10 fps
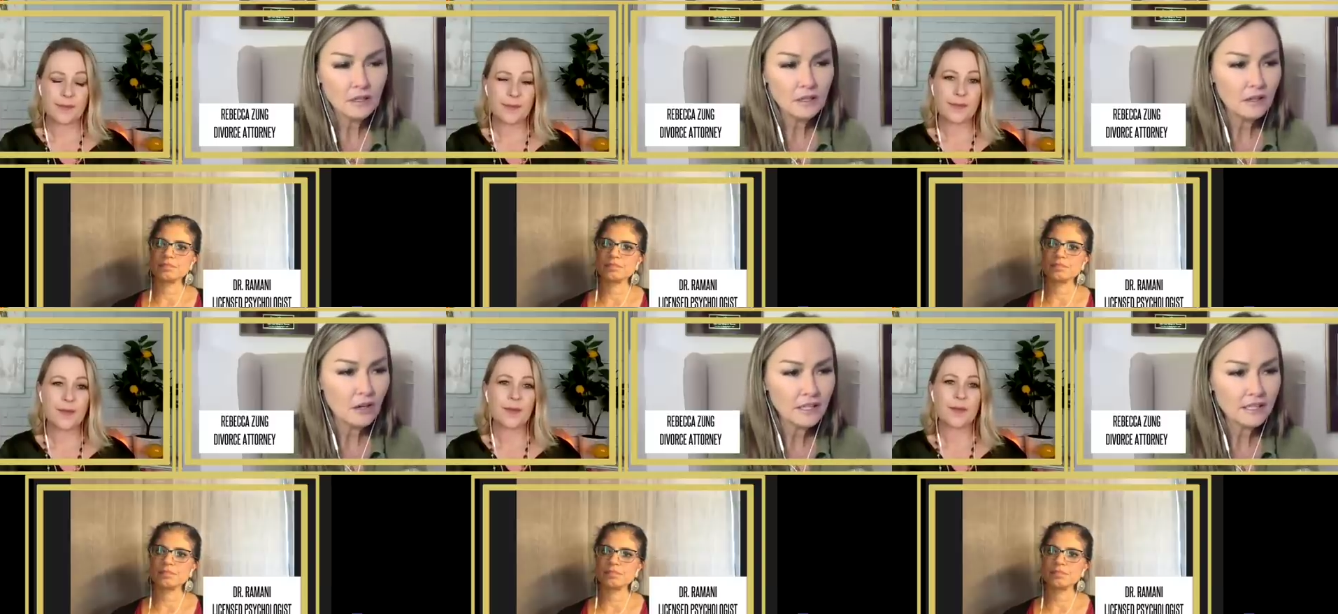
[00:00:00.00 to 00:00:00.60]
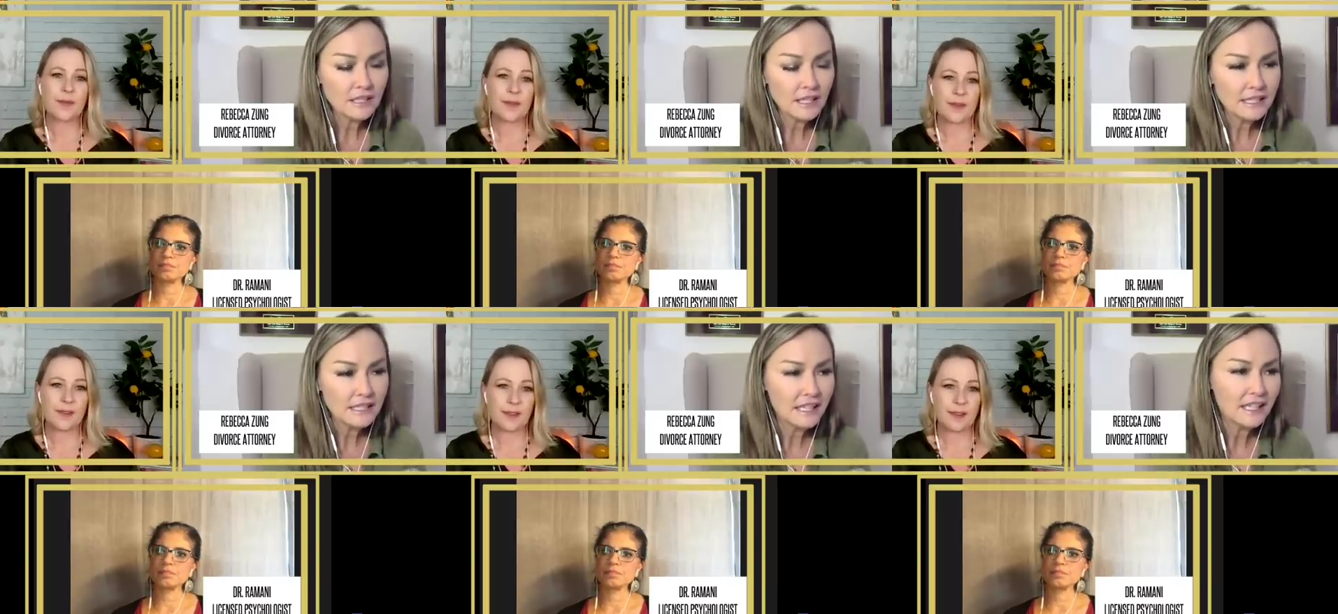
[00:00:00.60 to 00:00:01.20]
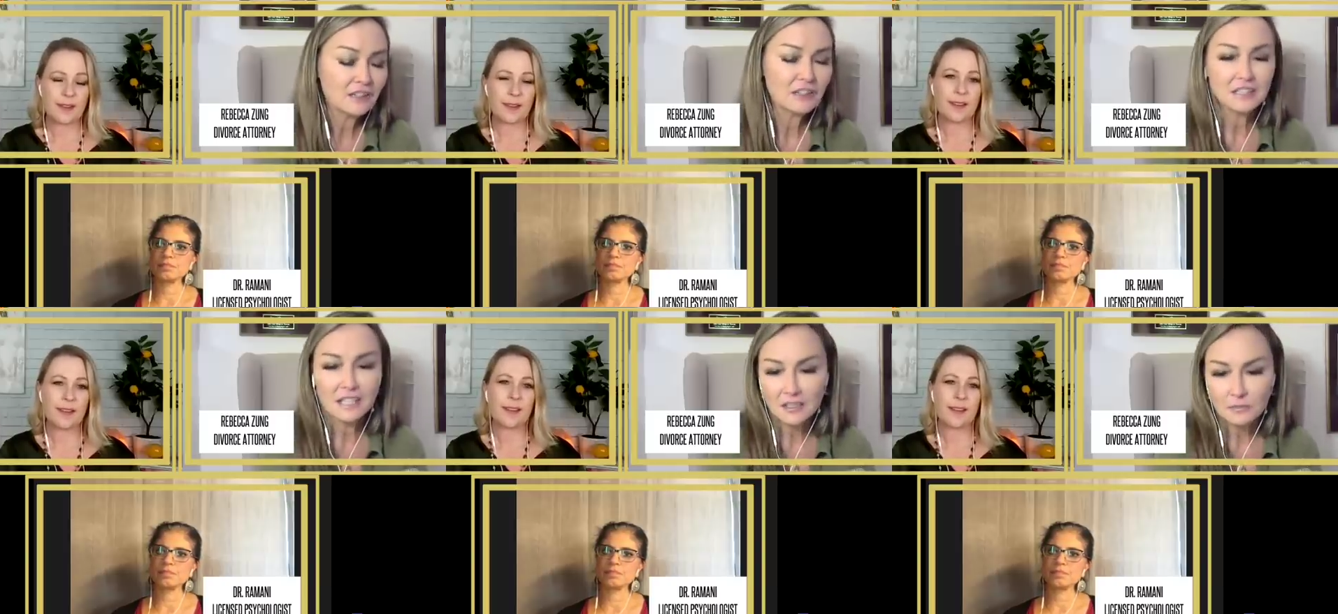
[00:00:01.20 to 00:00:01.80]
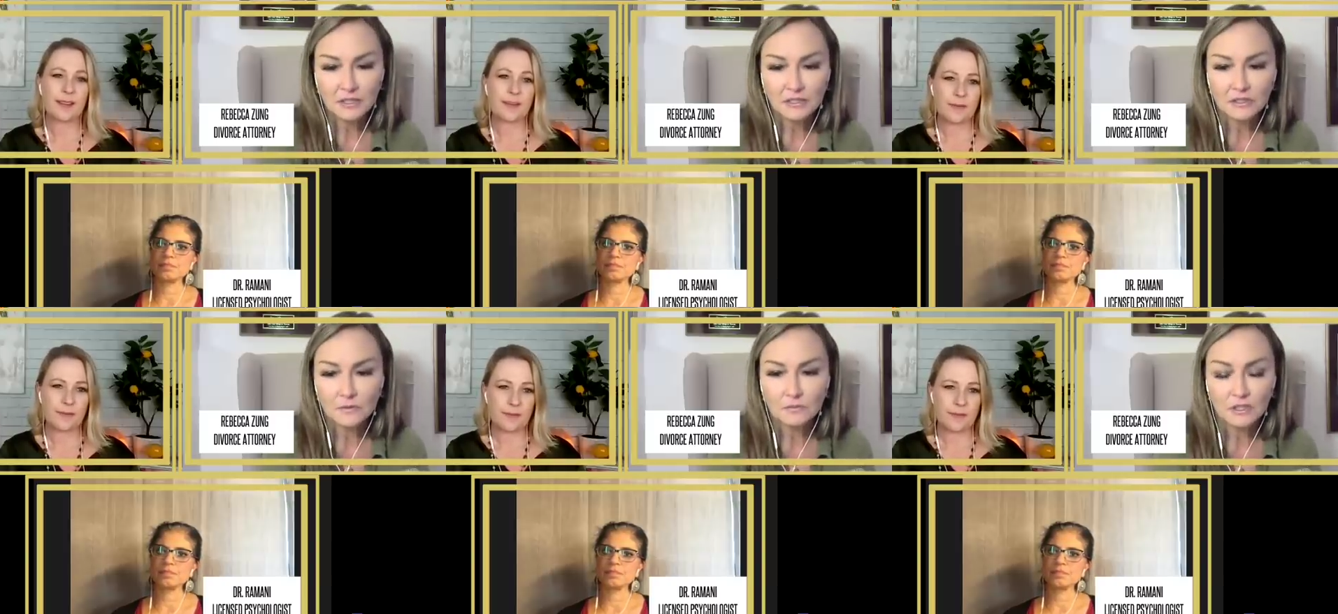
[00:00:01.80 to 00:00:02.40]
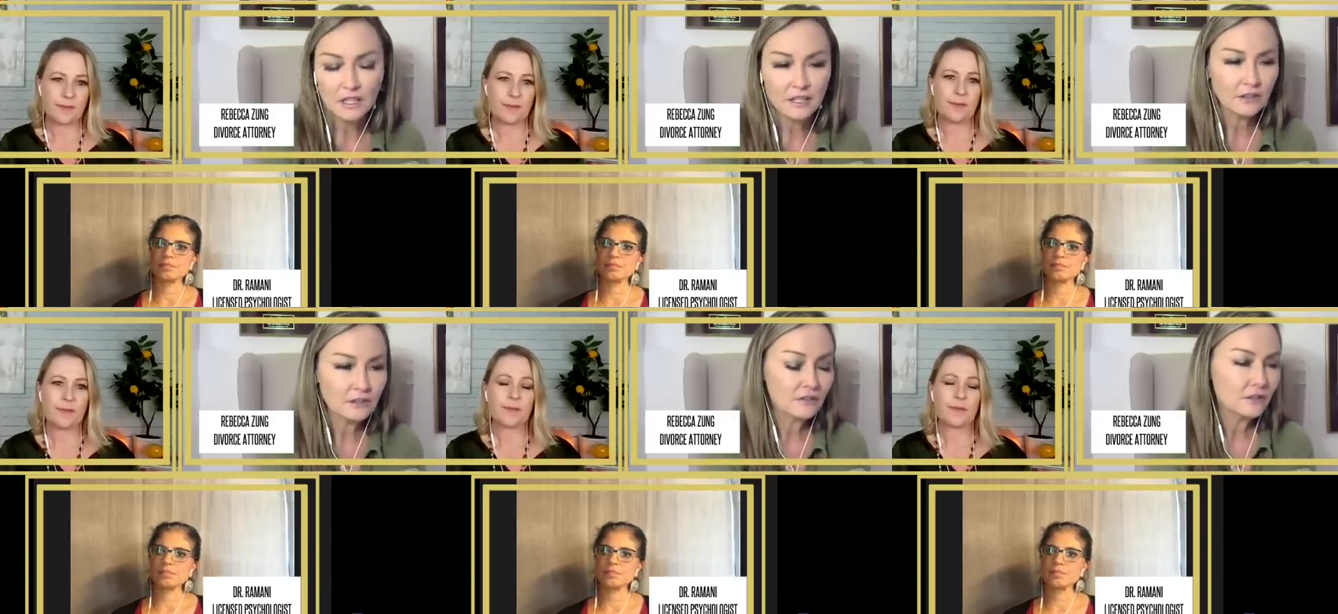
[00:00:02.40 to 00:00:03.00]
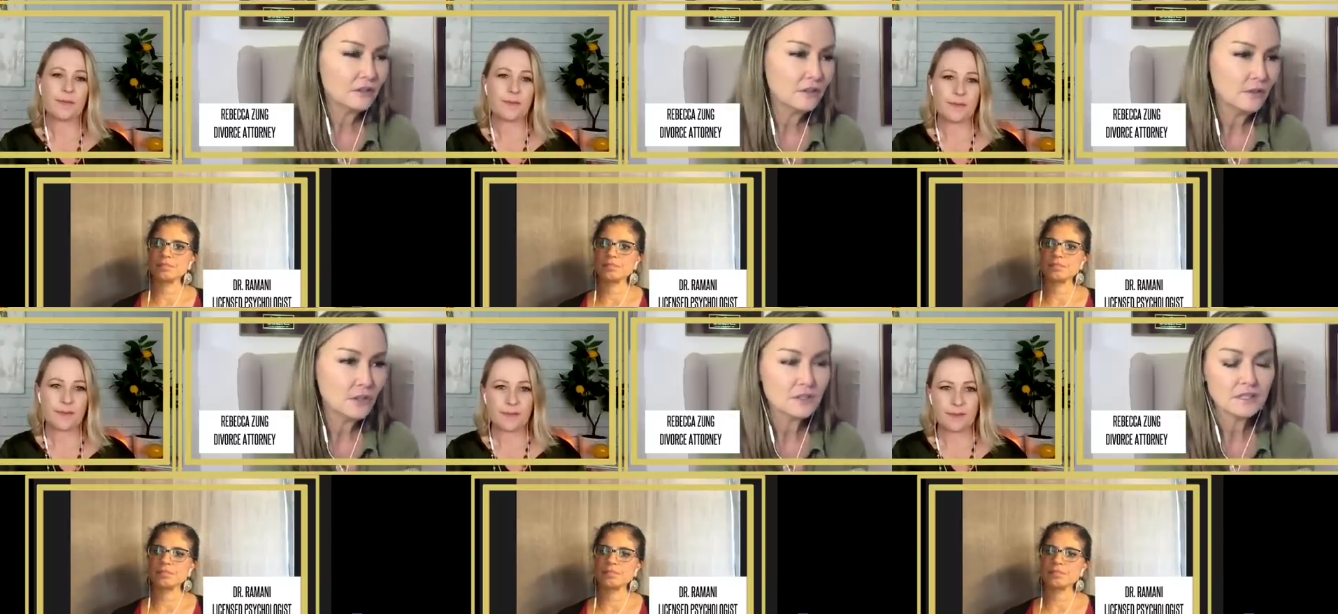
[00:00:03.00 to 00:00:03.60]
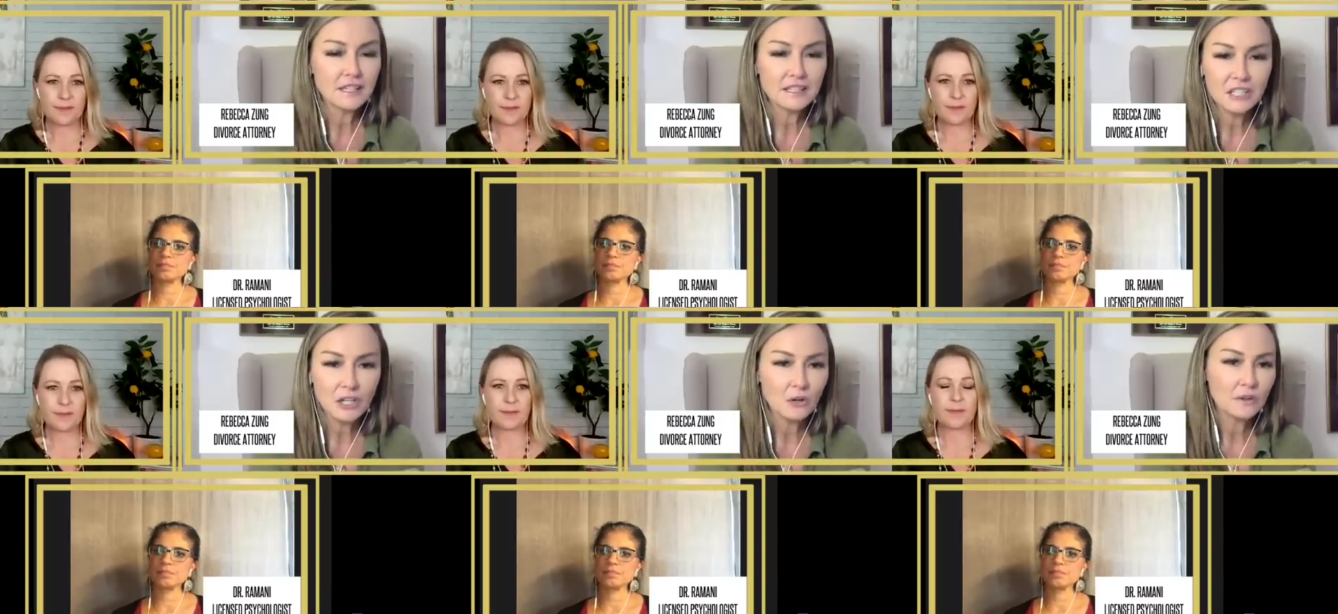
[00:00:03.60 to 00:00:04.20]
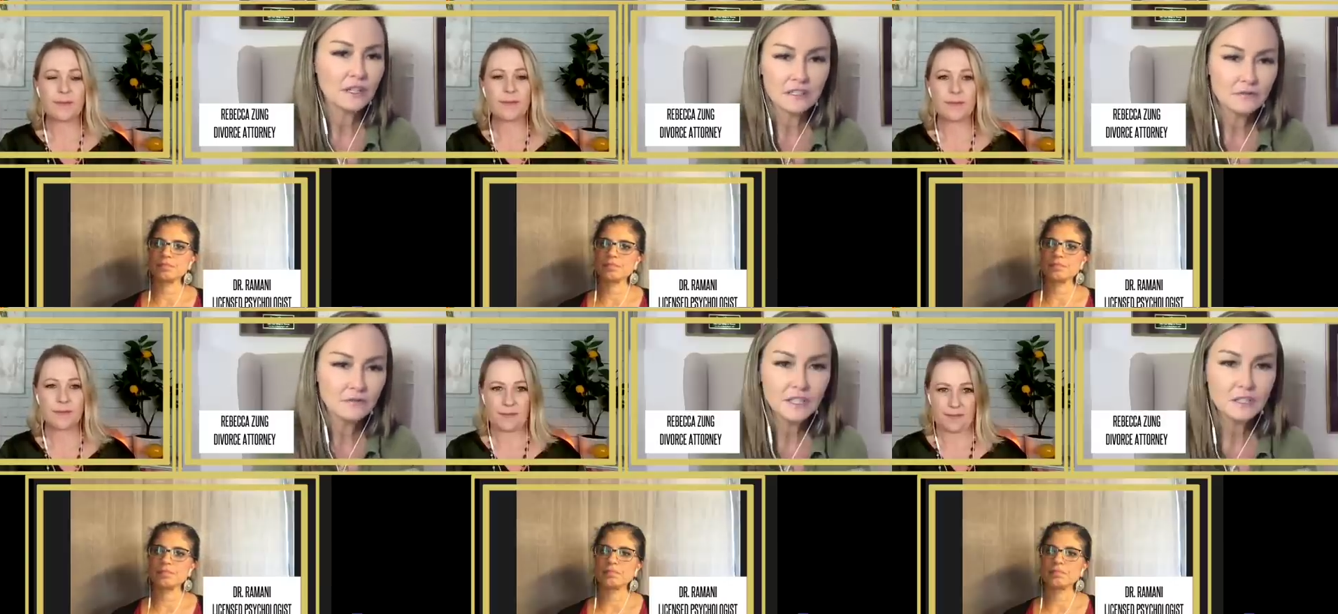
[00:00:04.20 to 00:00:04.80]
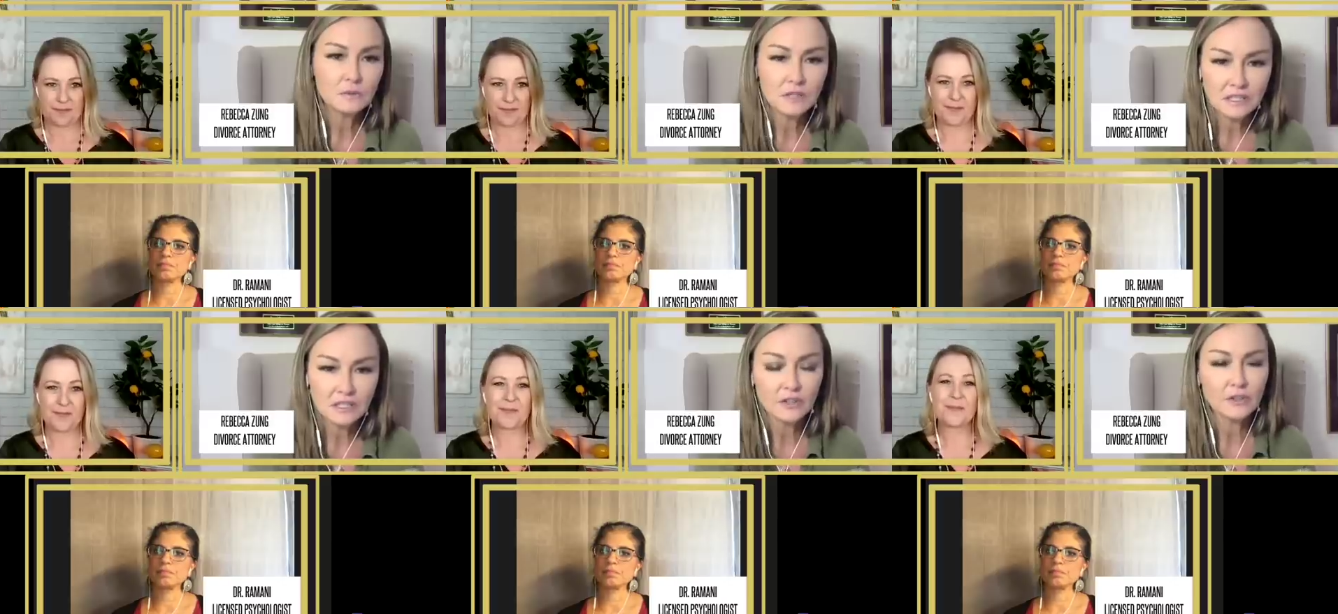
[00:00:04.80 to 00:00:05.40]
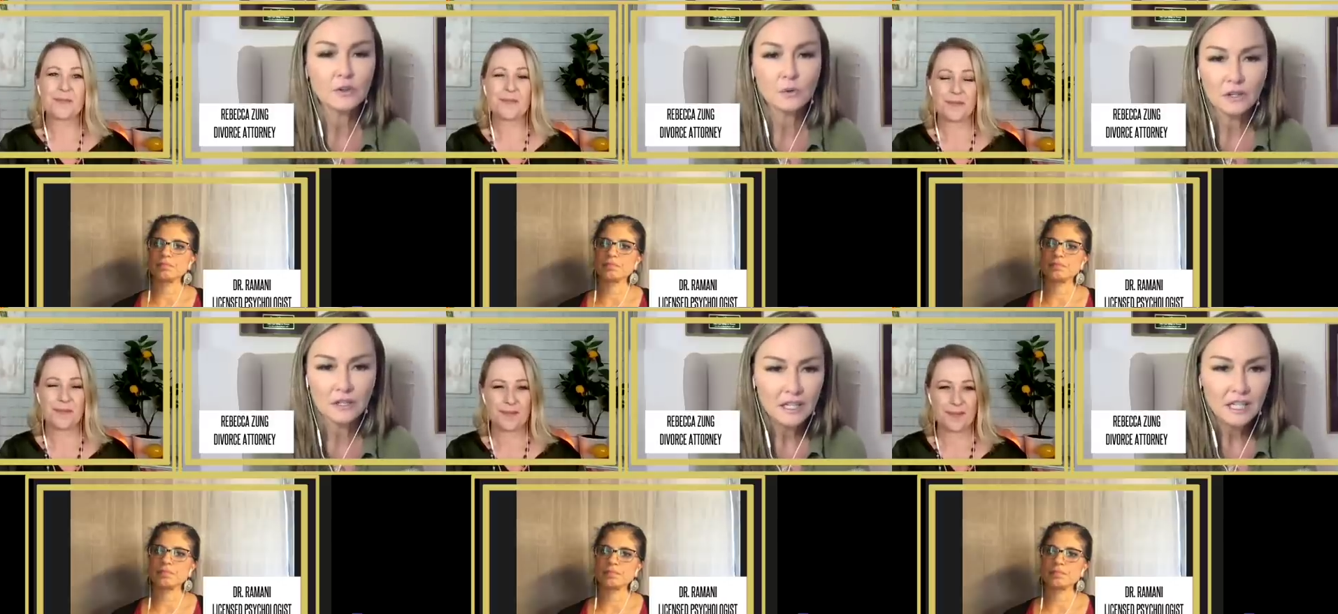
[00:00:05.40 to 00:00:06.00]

Speaker 1: uh August 19th and text message from July 31st that, you know, they conflict with each other or,